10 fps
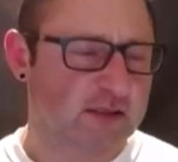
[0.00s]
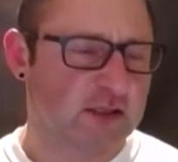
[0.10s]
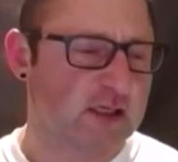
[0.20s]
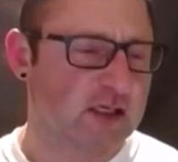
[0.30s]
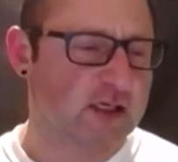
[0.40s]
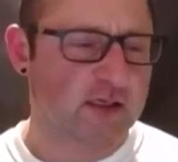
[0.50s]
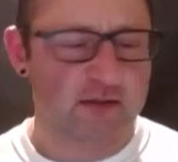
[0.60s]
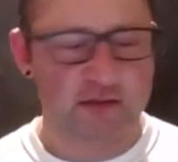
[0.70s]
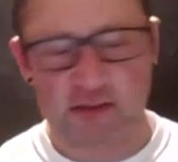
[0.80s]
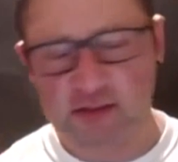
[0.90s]
uh,
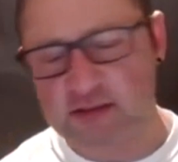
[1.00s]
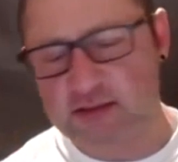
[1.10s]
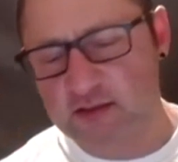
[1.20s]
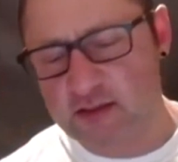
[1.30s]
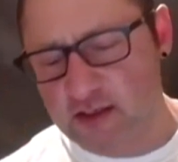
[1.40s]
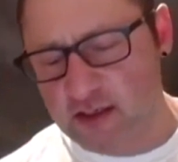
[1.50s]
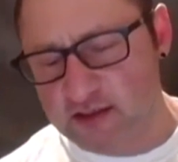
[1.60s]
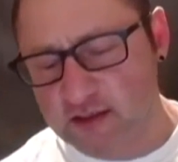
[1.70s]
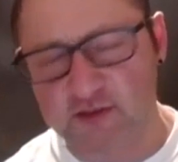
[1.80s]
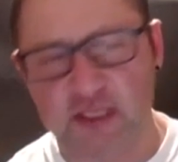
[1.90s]
just
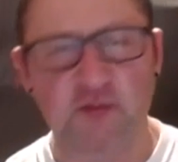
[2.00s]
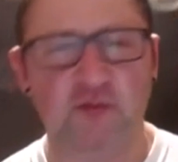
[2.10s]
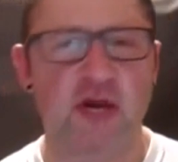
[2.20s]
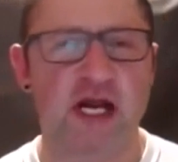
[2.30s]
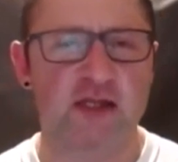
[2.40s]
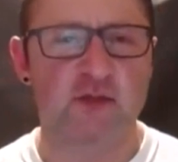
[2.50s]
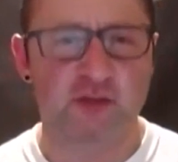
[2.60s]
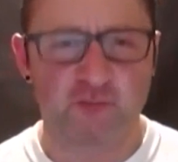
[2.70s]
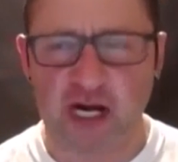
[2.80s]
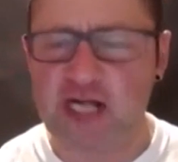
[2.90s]
the type of variety, the
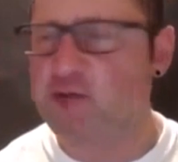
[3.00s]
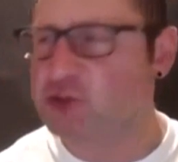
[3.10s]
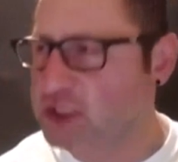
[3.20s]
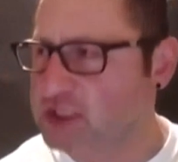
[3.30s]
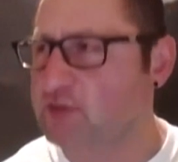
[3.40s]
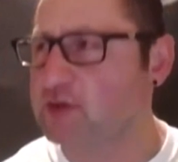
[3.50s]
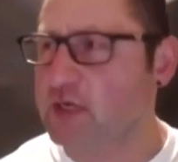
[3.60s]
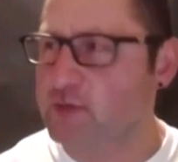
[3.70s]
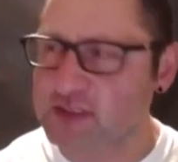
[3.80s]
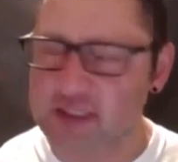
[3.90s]
variety of machines. I want
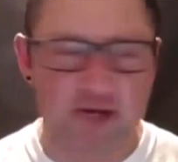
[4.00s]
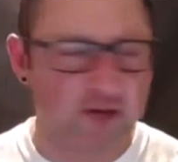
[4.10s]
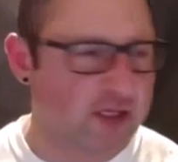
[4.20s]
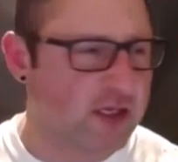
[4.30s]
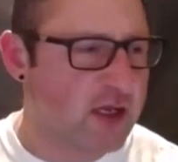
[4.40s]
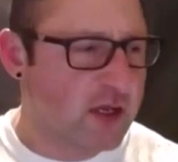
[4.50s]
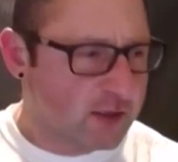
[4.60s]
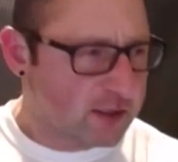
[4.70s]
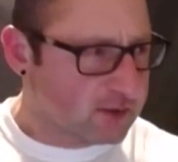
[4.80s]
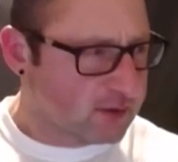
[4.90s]
I want to see everything.
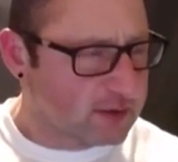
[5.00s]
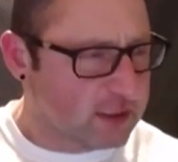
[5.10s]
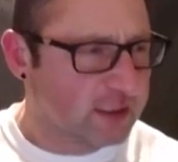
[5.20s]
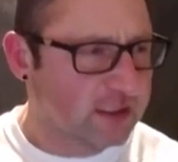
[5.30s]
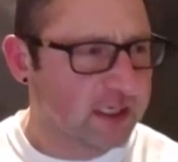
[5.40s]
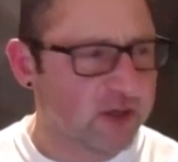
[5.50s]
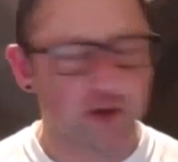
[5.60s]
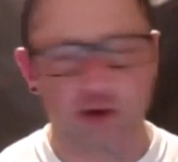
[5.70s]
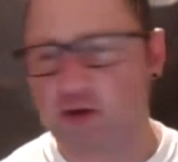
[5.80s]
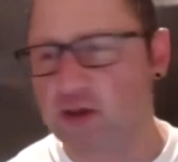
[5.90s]
Is there a seated leg
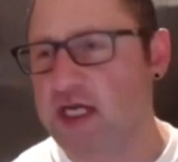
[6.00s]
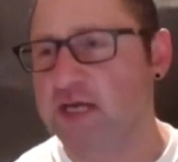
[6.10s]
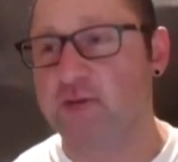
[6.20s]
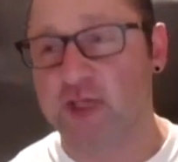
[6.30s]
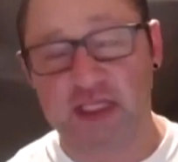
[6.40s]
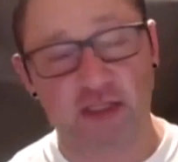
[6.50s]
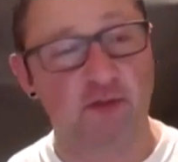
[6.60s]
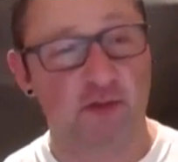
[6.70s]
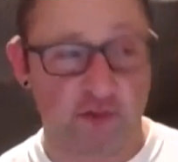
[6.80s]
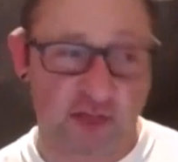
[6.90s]
curl? I'd really
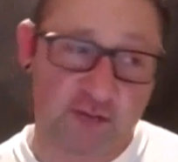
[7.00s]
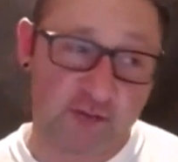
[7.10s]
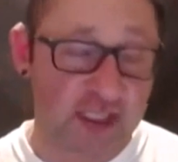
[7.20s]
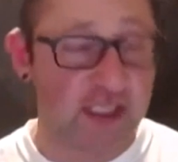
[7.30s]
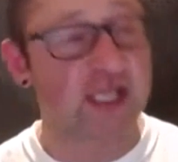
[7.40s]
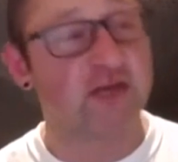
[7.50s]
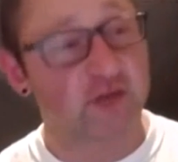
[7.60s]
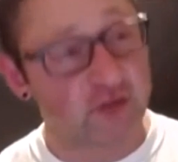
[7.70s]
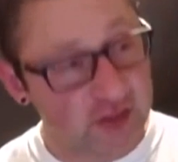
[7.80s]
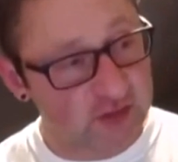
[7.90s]
I really like if
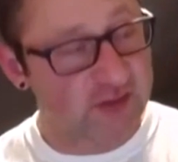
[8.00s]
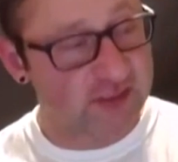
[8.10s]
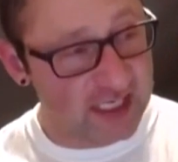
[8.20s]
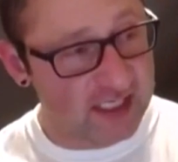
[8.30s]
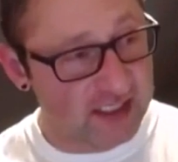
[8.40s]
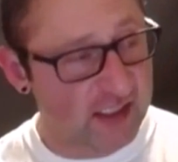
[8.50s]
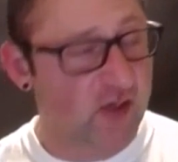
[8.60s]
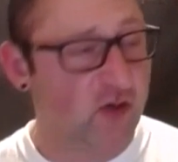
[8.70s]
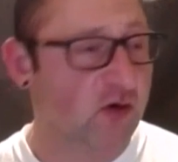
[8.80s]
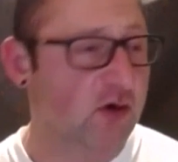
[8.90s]
there's also a standing leg
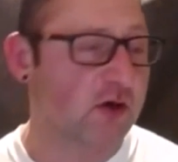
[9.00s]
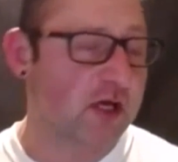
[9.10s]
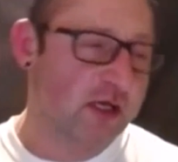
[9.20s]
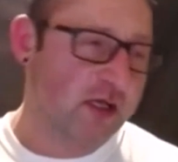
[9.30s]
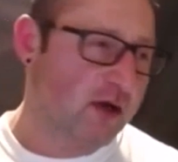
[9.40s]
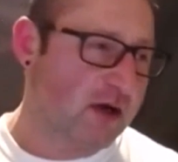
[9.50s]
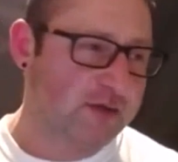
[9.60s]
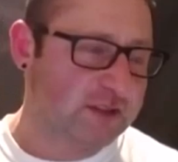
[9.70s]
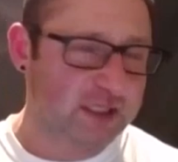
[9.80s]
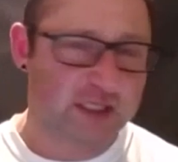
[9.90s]
curl.
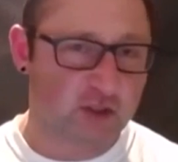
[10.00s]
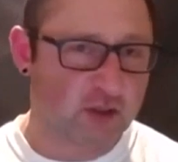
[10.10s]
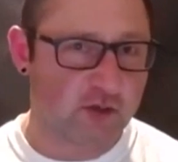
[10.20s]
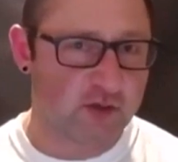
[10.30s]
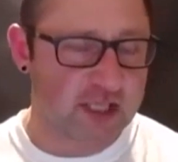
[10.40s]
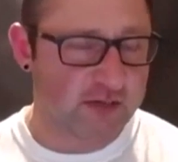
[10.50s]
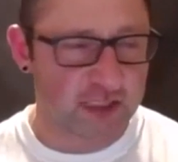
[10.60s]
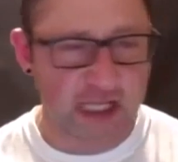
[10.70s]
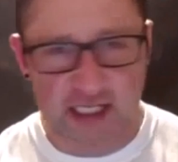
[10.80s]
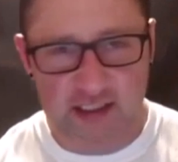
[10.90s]
Obviously, they should always have a
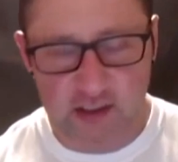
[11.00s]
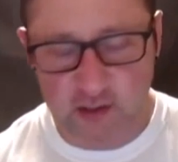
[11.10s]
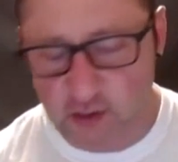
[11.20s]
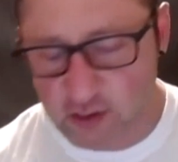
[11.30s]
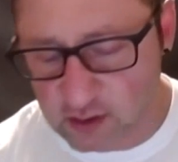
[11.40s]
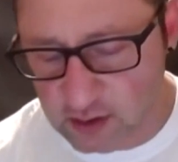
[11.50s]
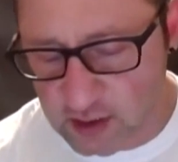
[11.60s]
lying leg curl.